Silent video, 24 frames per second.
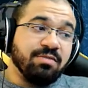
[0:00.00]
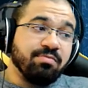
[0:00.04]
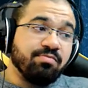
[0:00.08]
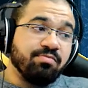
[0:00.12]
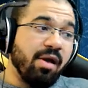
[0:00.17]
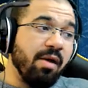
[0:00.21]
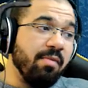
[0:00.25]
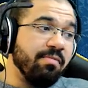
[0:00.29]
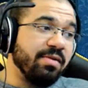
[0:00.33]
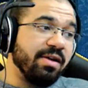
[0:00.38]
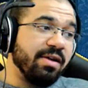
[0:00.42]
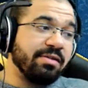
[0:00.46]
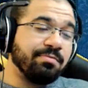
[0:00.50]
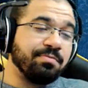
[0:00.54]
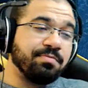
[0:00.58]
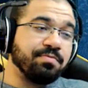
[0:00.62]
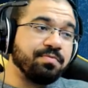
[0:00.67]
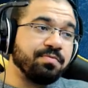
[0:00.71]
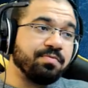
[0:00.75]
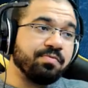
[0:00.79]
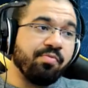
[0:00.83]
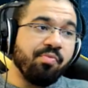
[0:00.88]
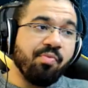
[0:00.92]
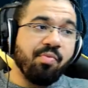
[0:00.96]
Is that
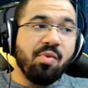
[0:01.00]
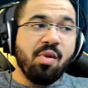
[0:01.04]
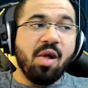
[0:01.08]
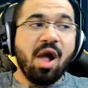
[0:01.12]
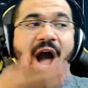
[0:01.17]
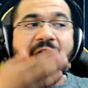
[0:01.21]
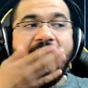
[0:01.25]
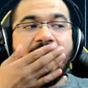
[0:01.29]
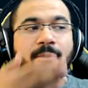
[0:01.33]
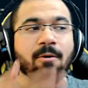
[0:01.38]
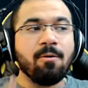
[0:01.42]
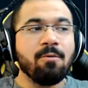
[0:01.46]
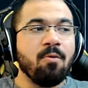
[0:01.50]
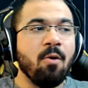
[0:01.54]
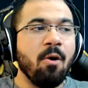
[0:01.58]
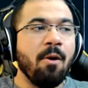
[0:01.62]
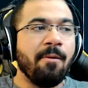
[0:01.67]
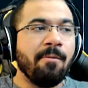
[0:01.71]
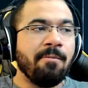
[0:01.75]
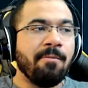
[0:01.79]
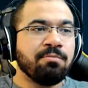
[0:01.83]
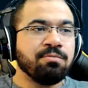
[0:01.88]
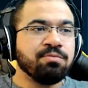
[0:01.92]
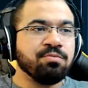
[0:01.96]
really
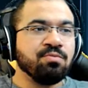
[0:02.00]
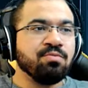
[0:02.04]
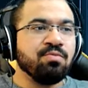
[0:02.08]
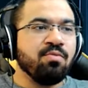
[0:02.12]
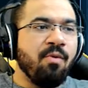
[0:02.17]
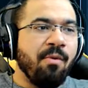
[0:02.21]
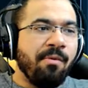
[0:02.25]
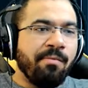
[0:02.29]
hiding?